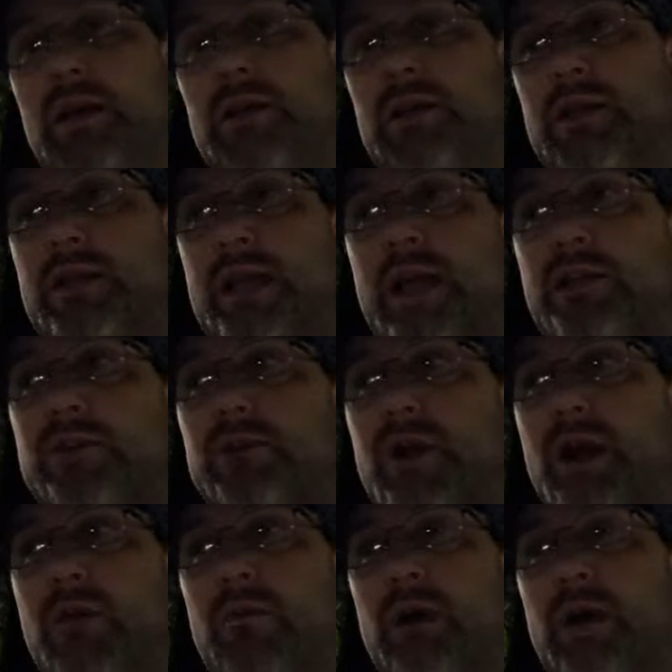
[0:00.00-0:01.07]
that that's where
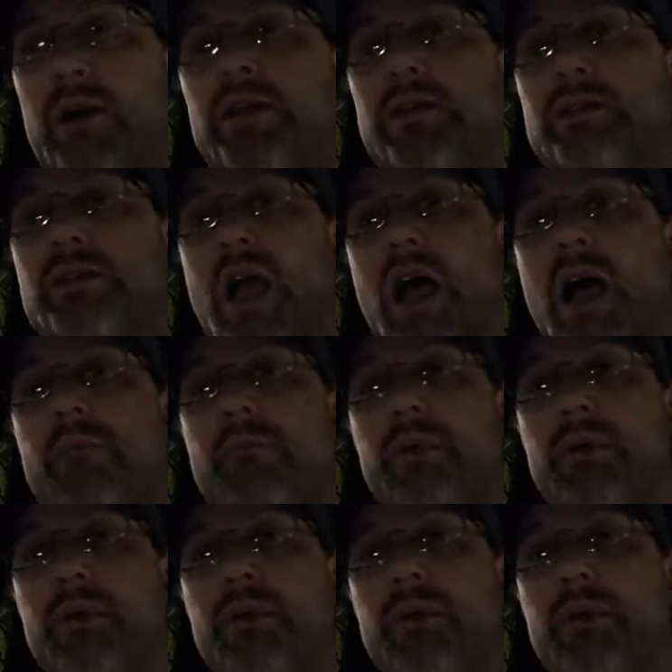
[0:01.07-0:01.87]
I wanted to stop